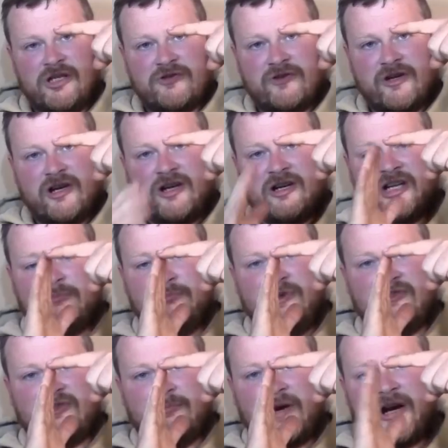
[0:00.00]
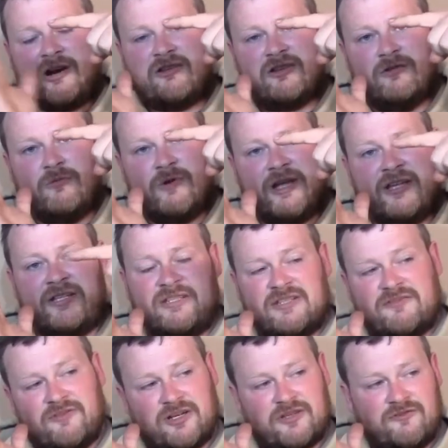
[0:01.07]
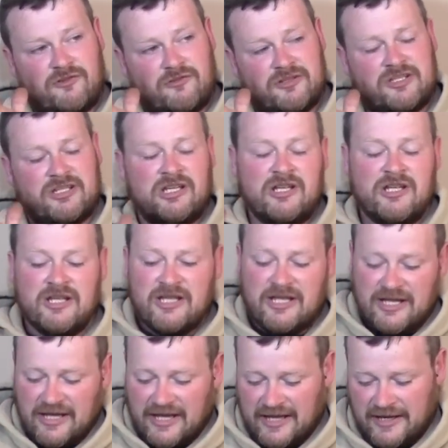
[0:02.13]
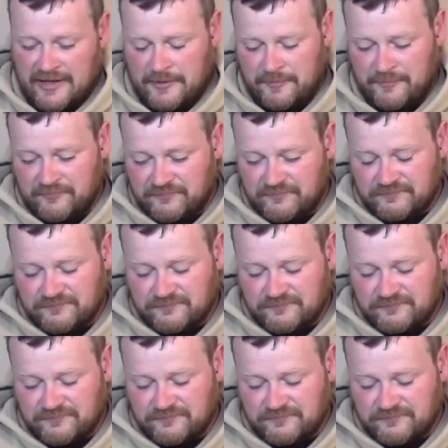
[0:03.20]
a trigger, it moves a bar out of the way, this fires forwards. This